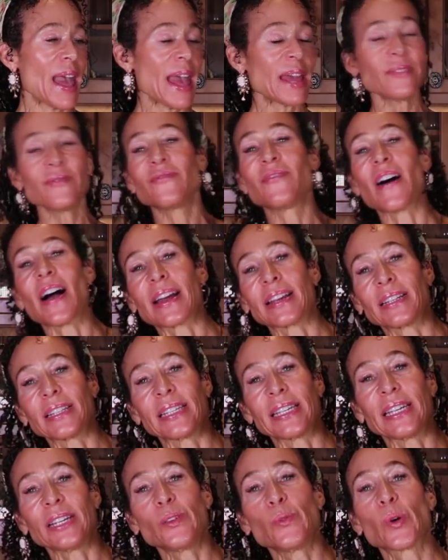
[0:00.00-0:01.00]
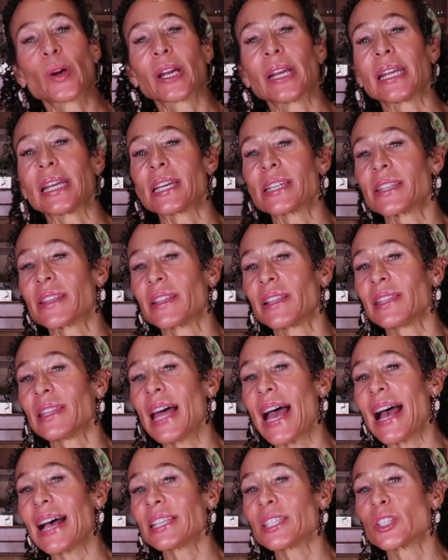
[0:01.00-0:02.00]
And finally, we're going to get to the
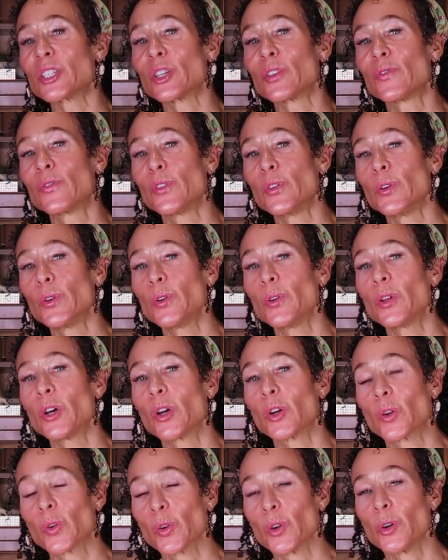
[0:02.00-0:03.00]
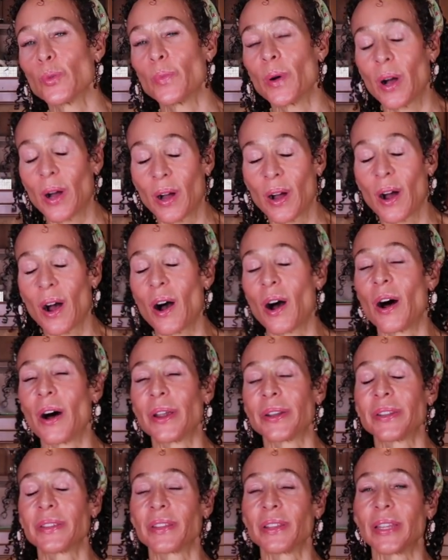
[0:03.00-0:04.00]
last food group
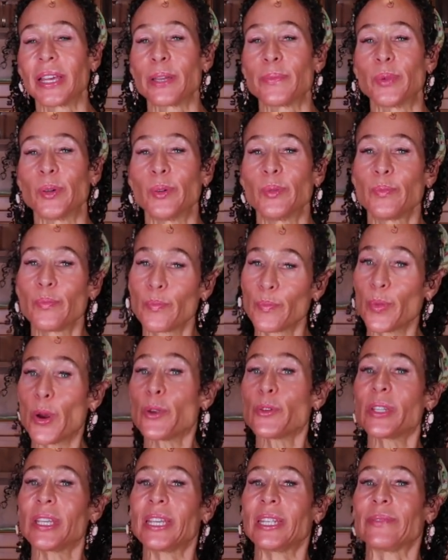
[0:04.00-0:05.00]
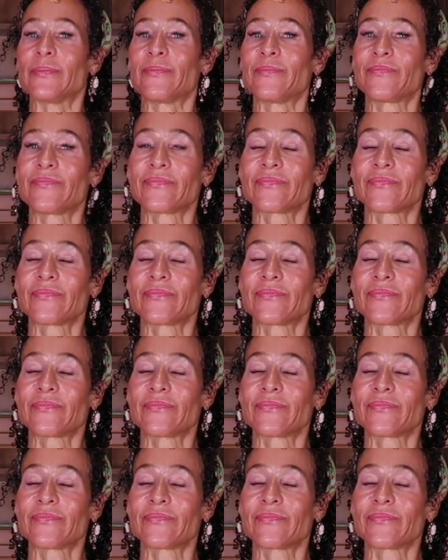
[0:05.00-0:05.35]
on the label, protein.